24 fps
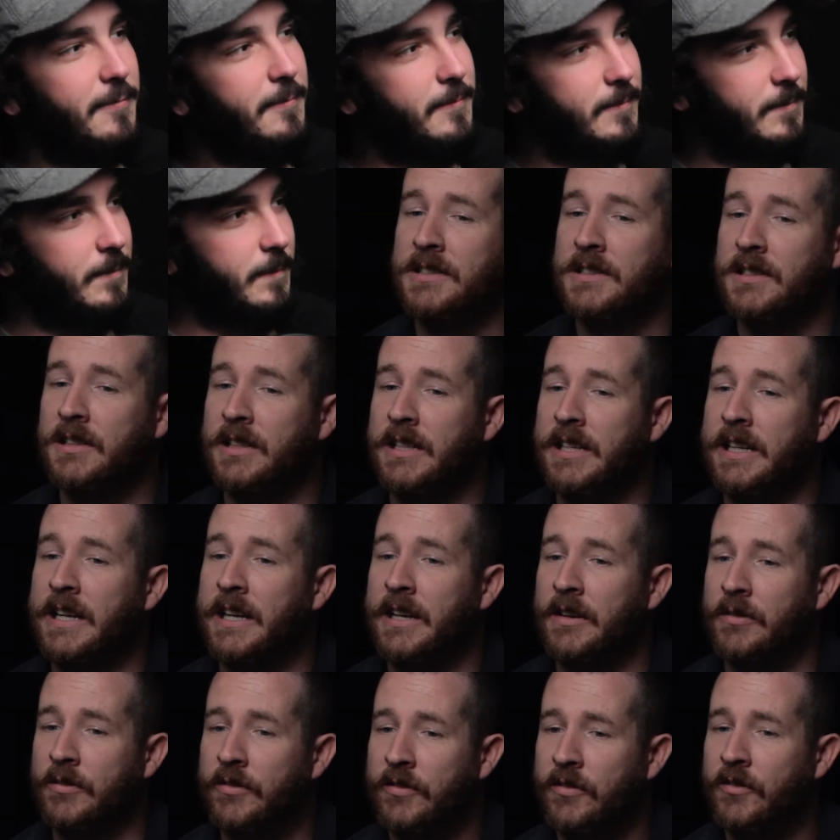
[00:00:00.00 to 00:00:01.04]
I actually
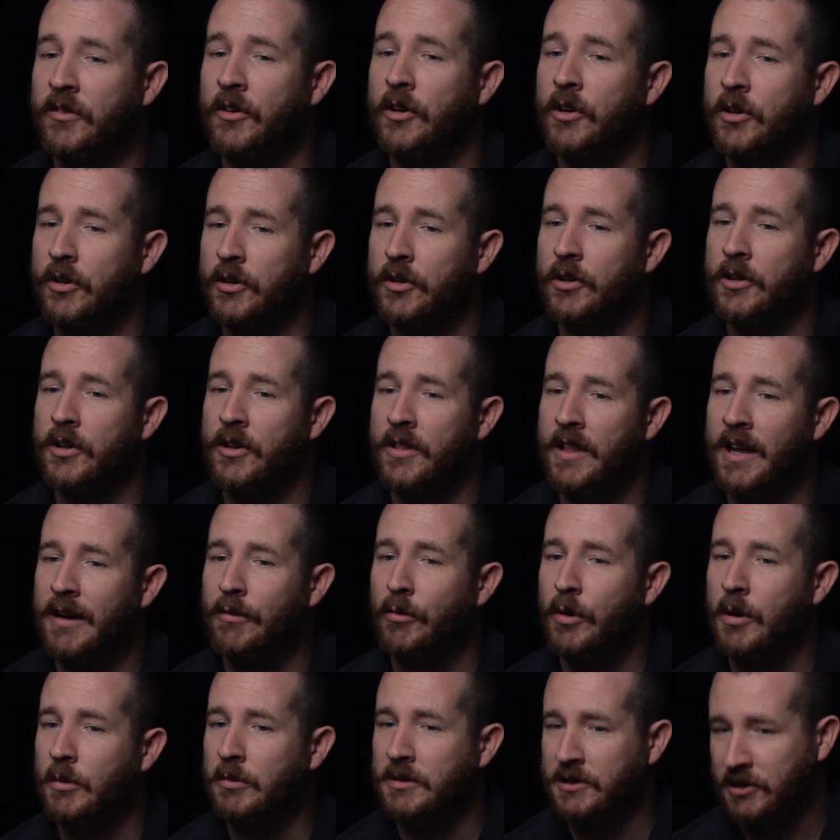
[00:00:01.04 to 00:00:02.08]
inferred that
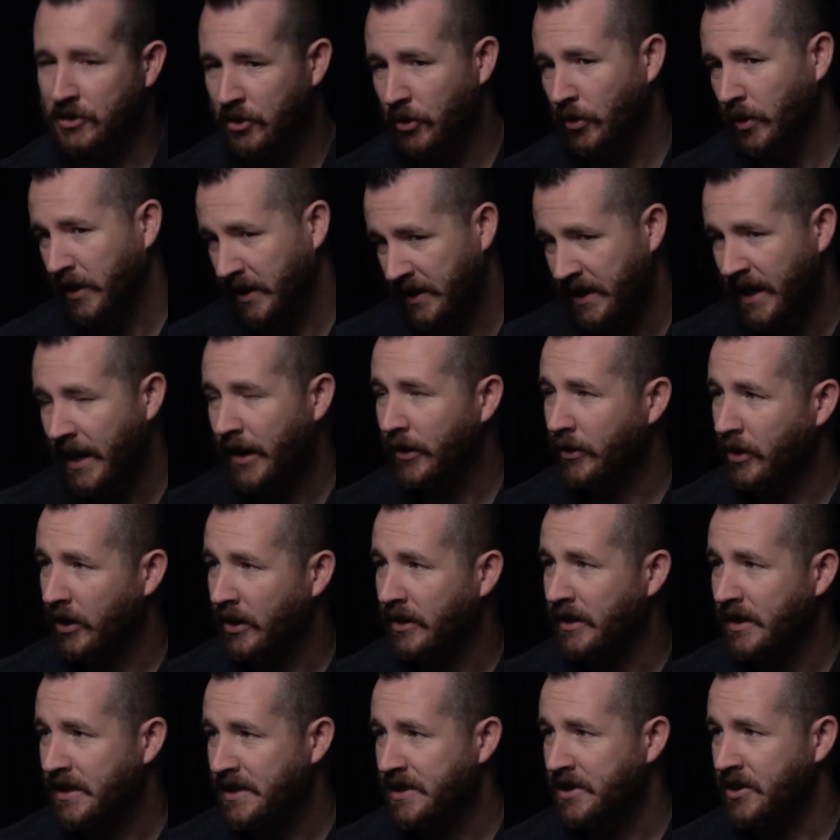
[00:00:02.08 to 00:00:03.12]
what was going down
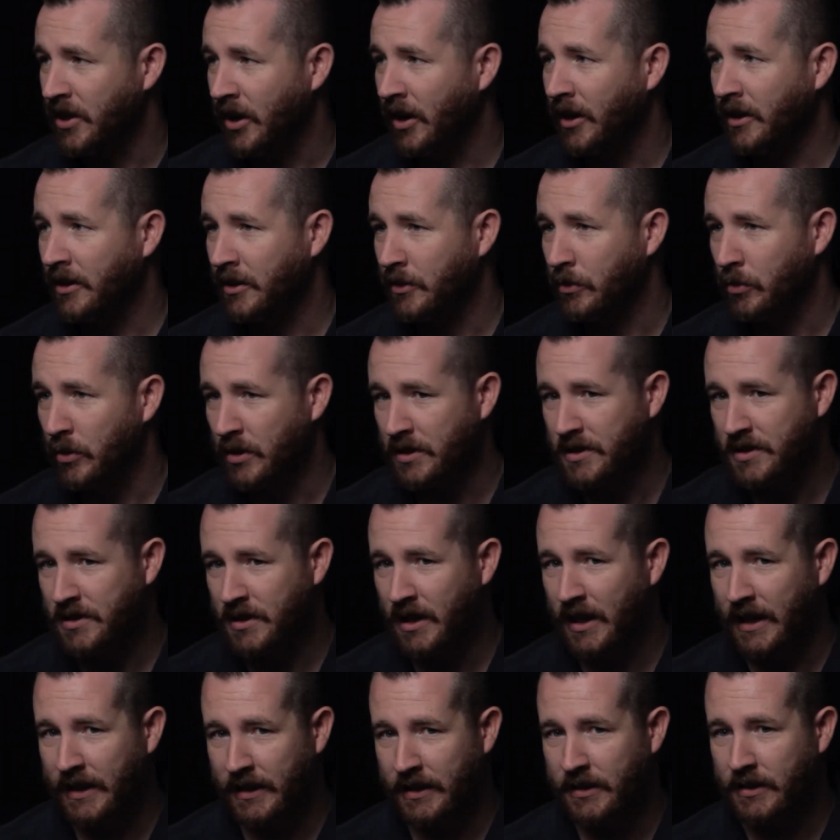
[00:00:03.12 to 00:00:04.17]
on this dock was
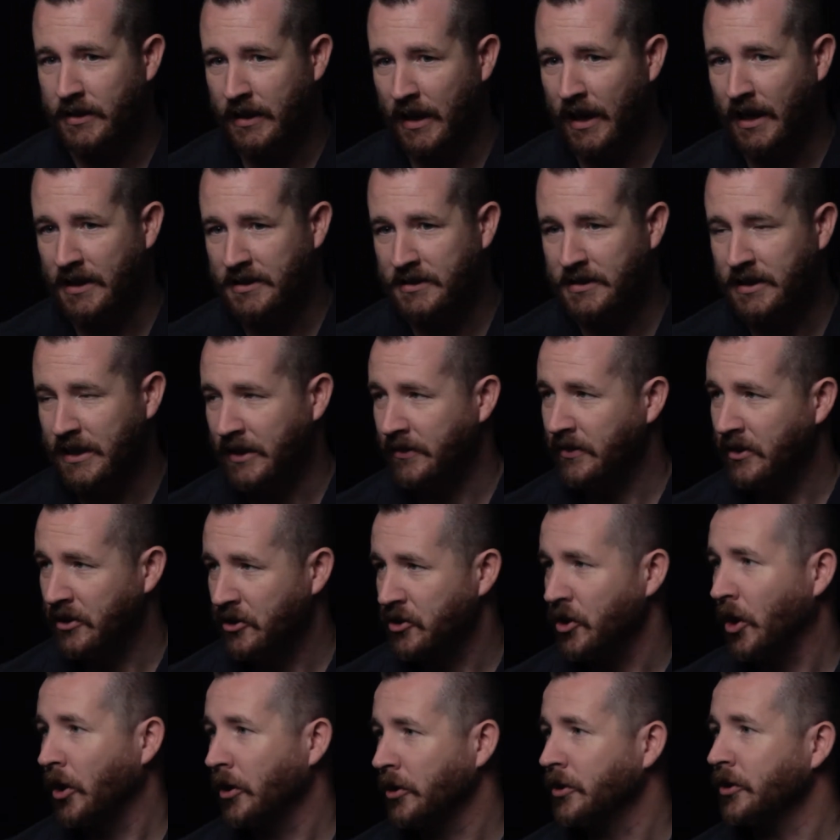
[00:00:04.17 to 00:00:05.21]
like even
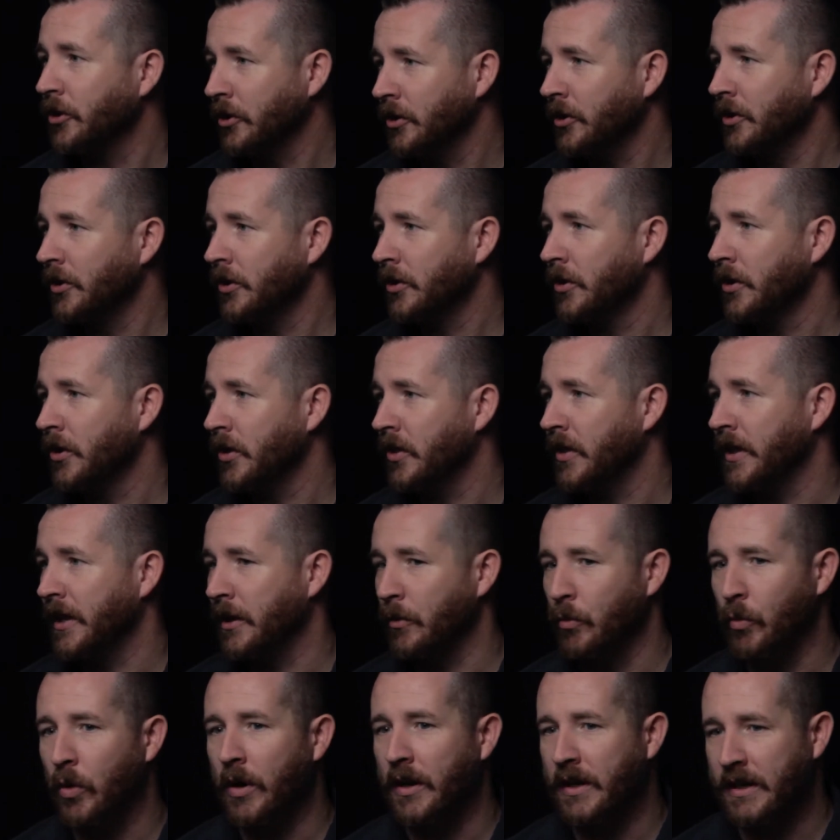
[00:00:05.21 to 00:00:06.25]
darker
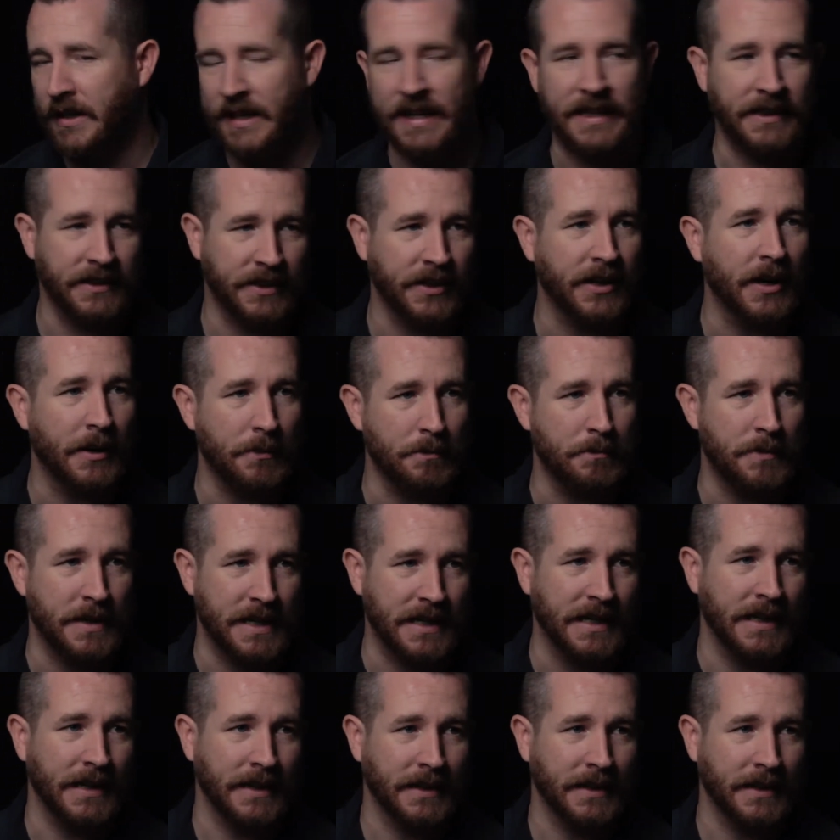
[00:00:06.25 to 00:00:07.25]
than what it ended up being.